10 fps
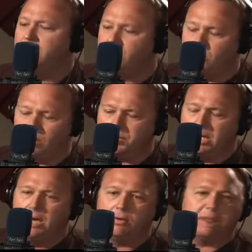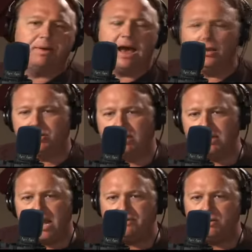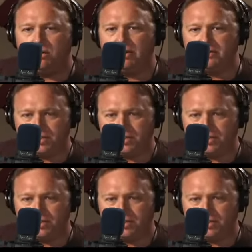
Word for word: viewers. Greg Palast, great to have you here with